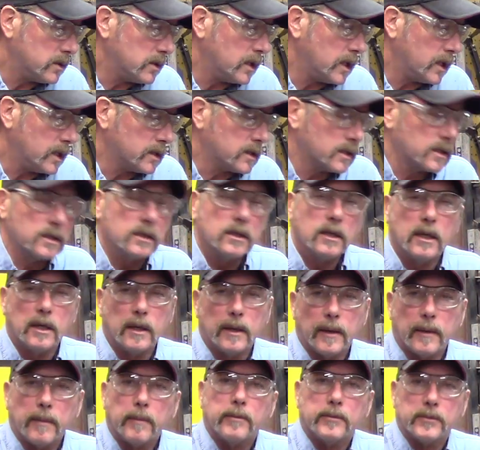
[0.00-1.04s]
that's
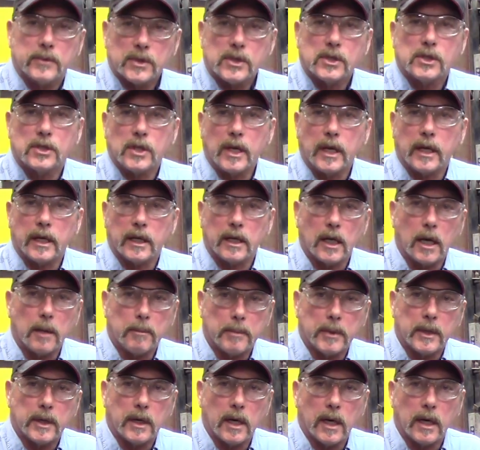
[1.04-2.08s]
staying up
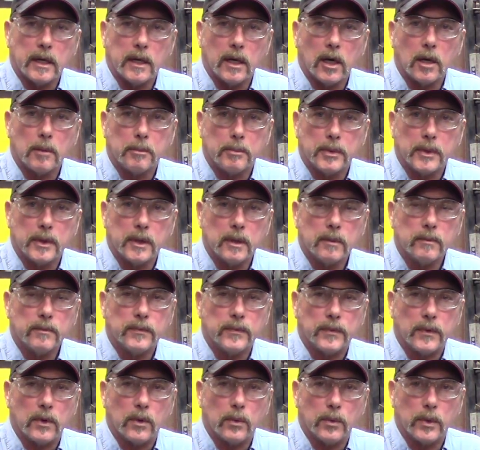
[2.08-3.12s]
at high RPM
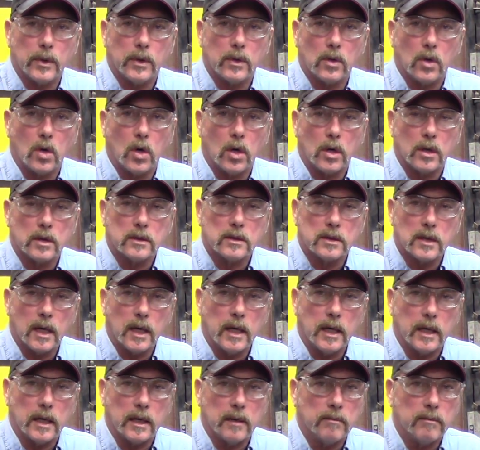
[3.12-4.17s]
for a real long
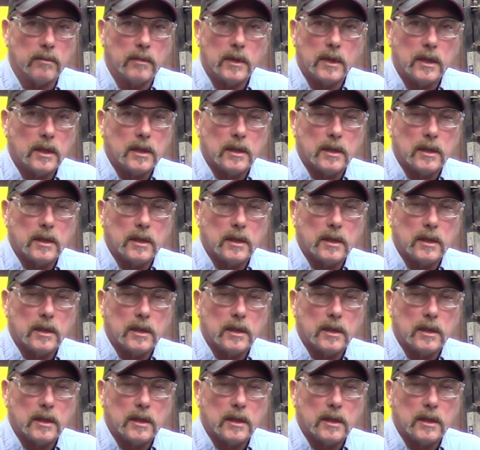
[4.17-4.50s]
time,